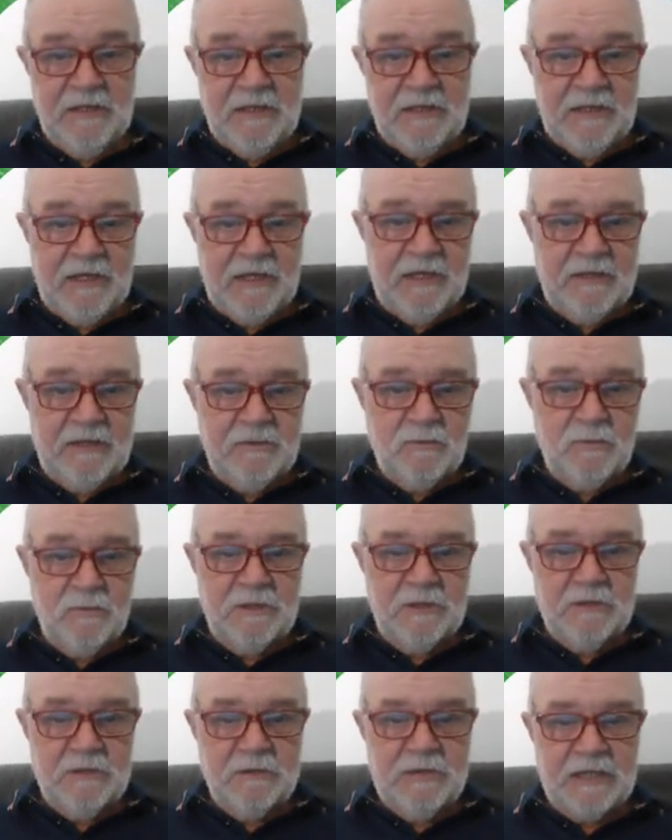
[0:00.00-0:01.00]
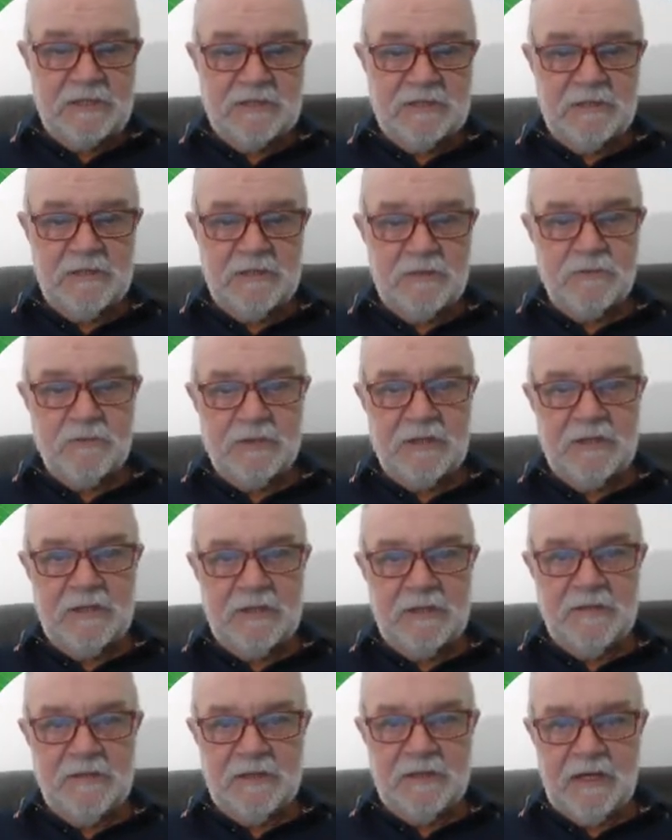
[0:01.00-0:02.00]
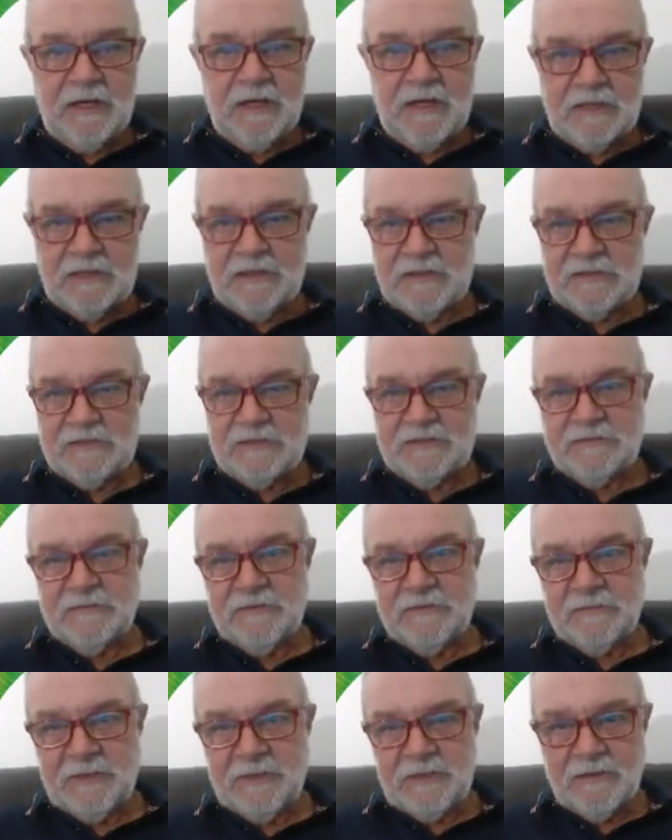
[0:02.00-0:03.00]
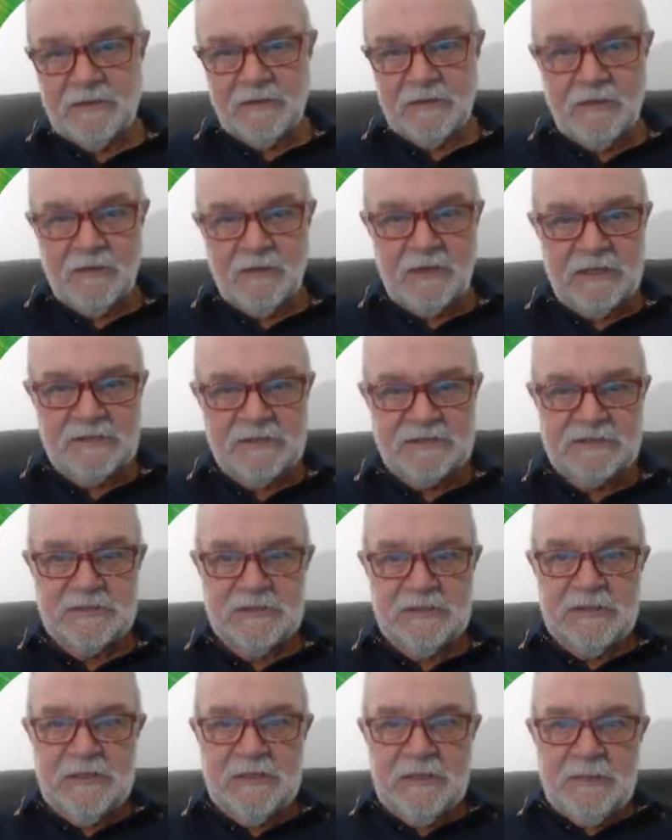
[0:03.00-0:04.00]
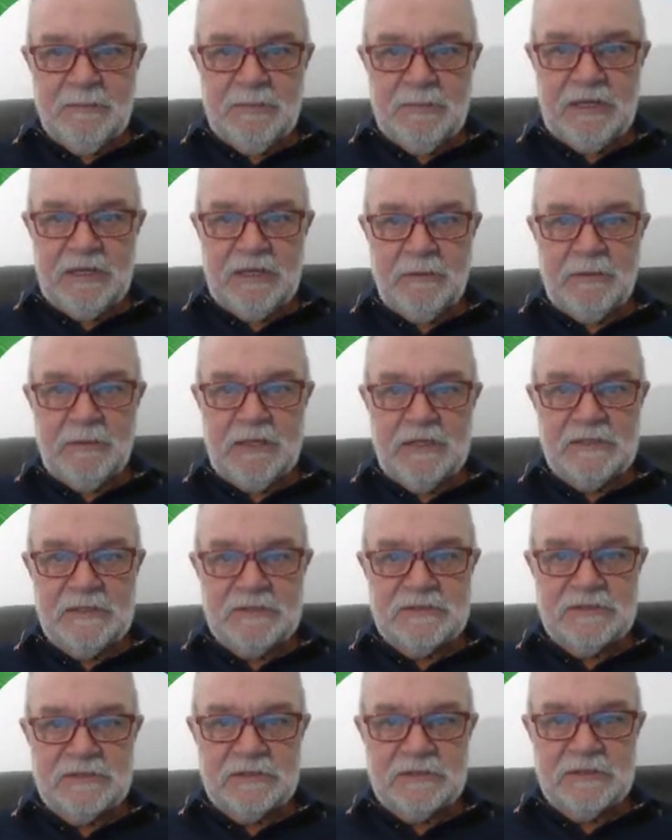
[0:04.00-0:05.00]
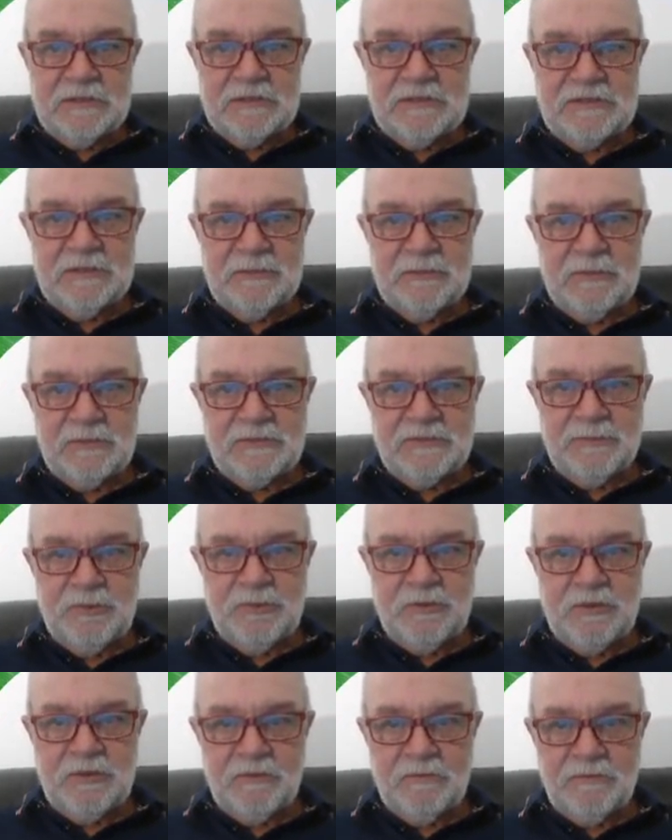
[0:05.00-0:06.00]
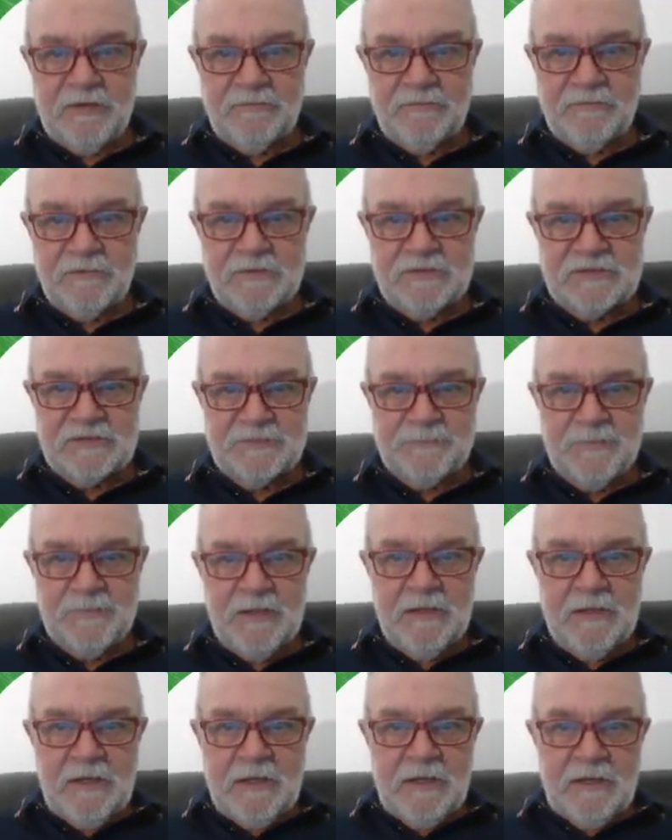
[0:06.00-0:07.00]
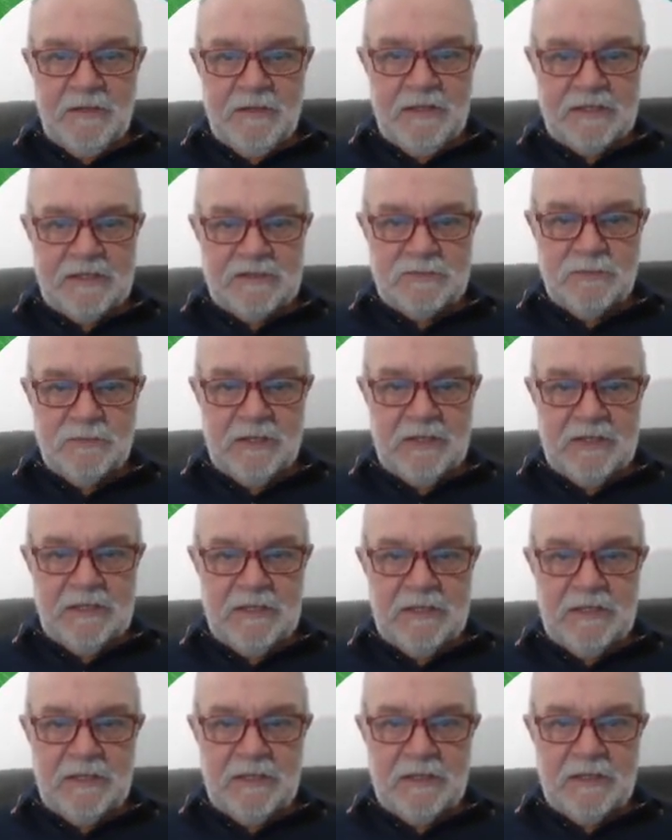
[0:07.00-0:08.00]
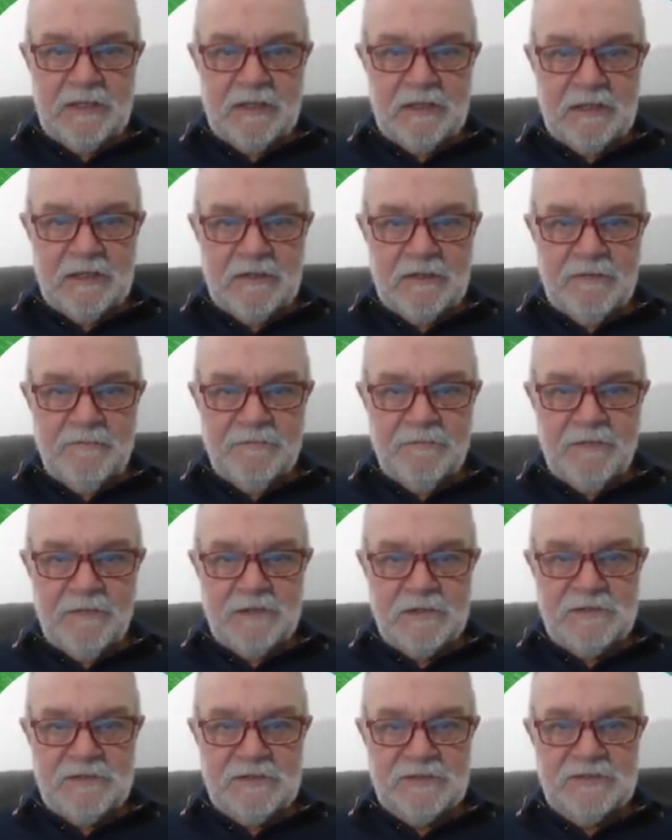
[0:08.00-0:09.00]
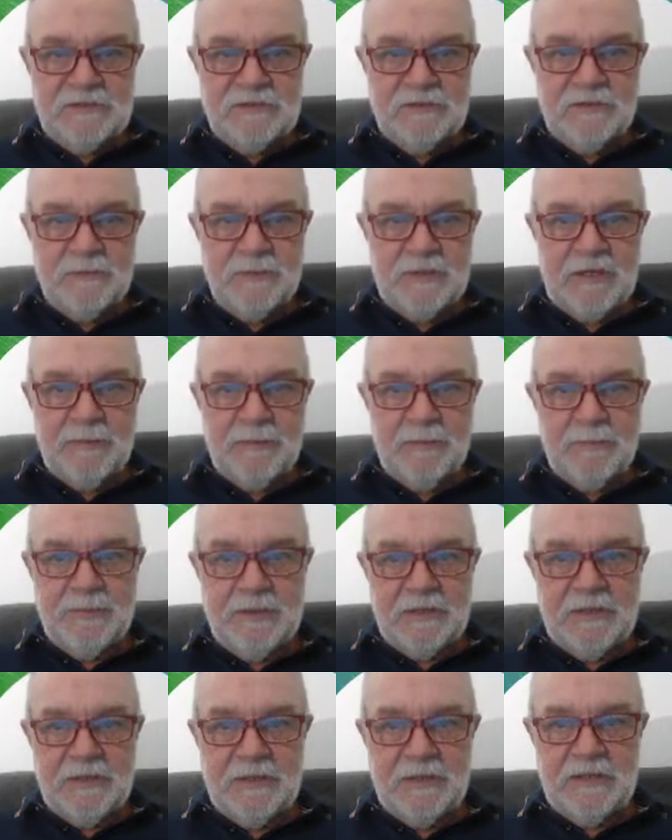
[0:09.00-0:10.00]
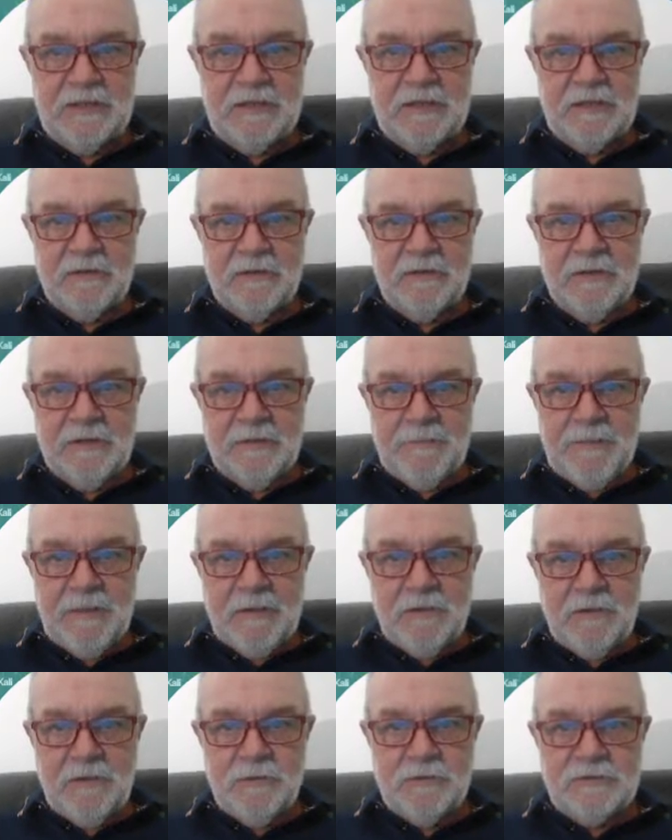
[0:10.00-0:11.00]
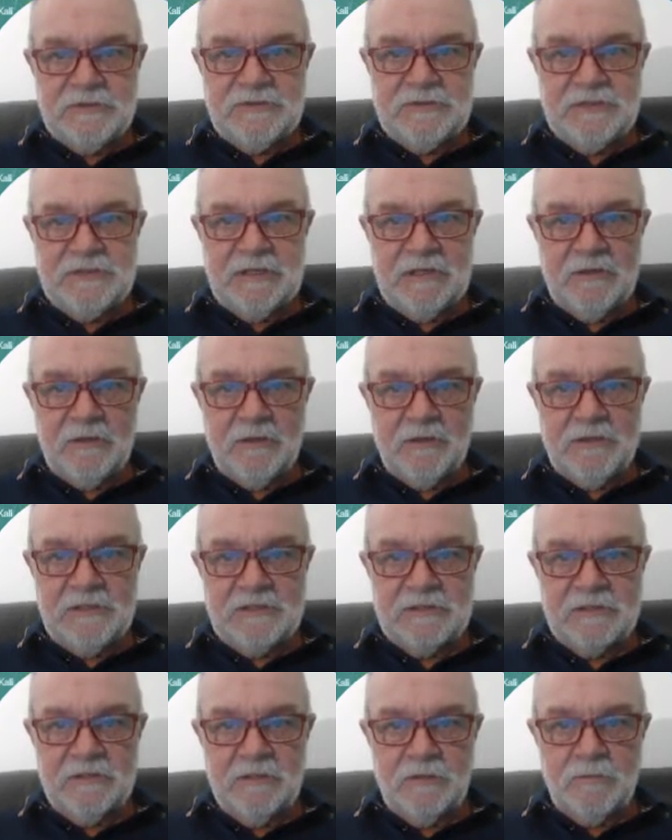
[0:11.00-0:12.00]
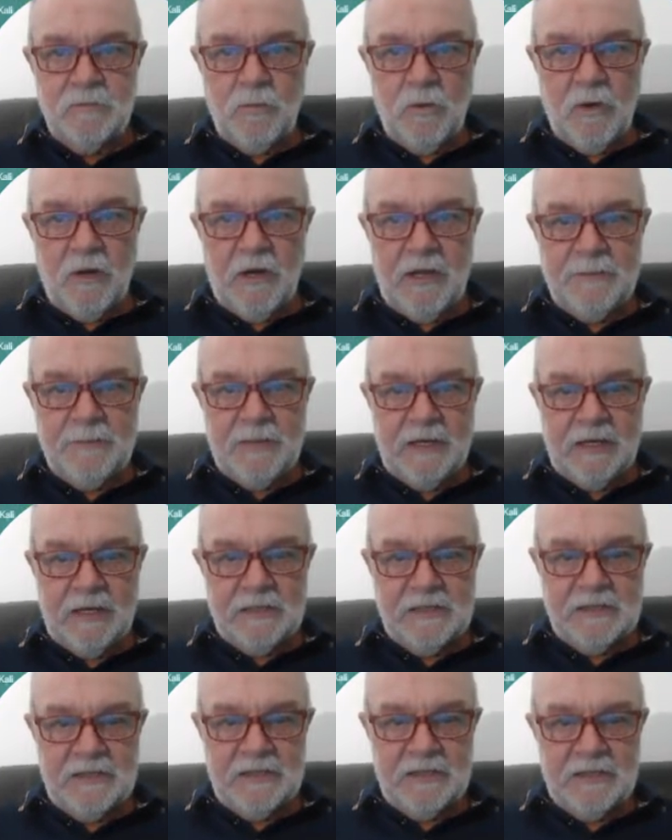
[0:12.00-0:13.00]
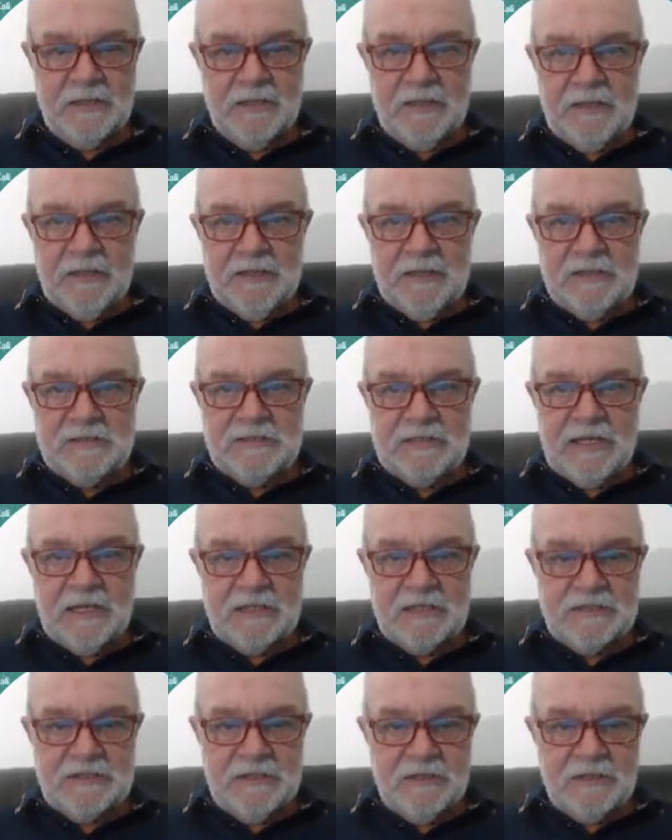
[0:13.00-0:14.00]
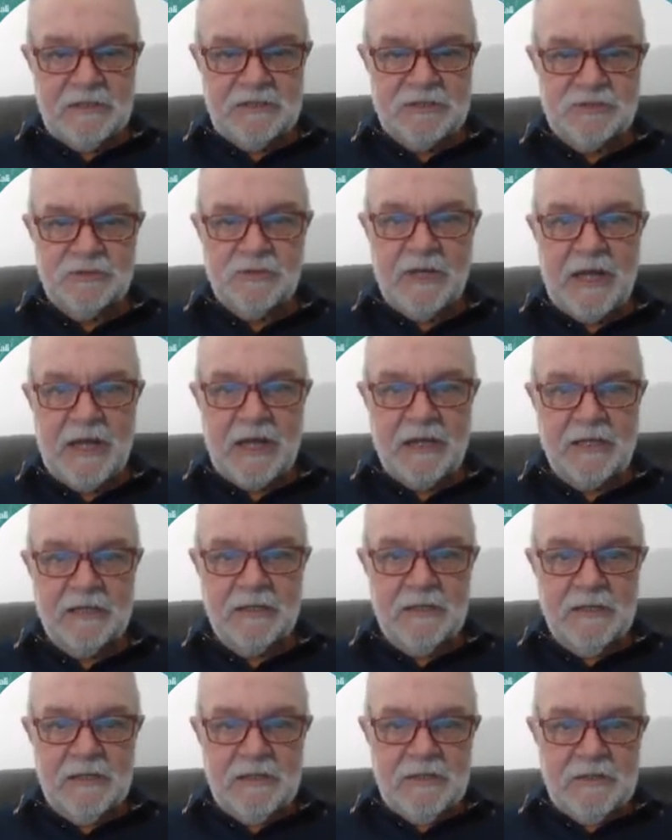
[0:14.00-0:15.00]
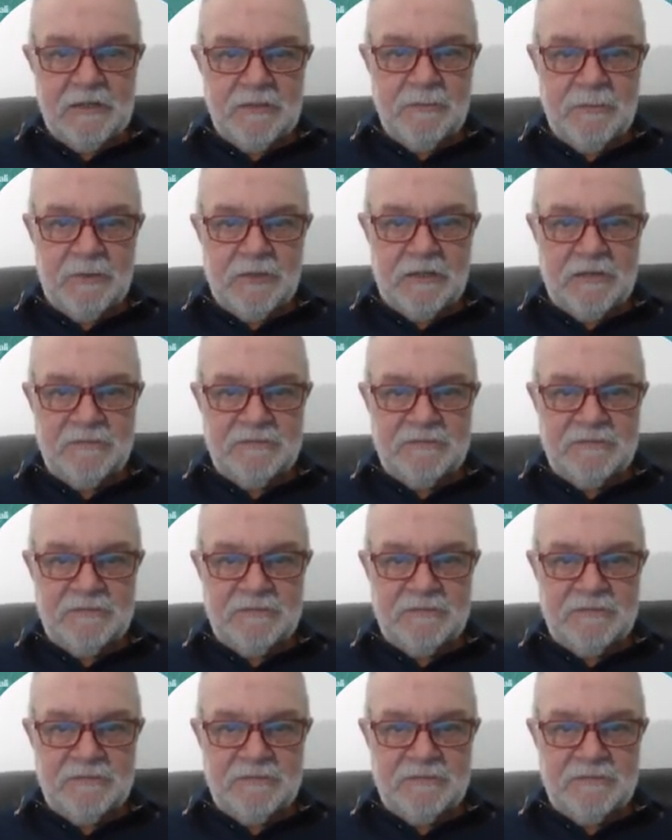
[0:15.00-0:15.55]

and we're actually already in the dark here, so I'm under lights. But anyway, it's sometimes a point of reference. The next one, if I just zoom it up a bit here, you'll see on this little Y mark here, it's actually the track. You might have